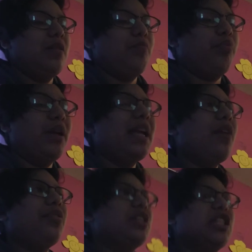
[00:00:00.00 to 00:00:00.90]
bring
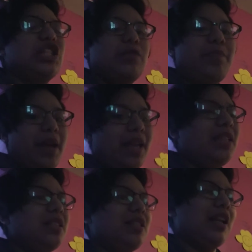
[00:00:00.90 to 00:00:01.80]
out the
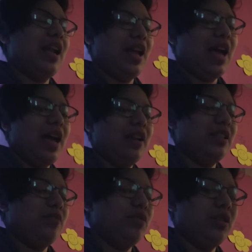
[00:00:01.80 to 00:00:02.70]
space that I had,
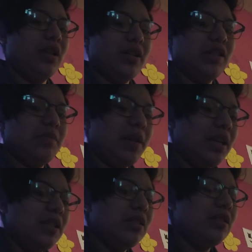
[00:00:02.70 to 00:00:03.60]
because it was a lot of
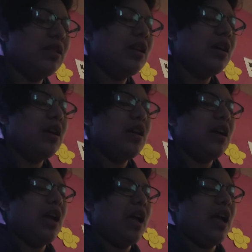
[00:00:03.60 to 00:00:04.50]
space.
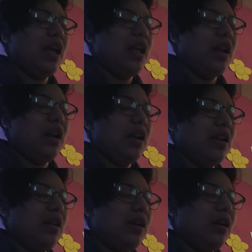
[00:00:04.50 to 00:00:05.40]
And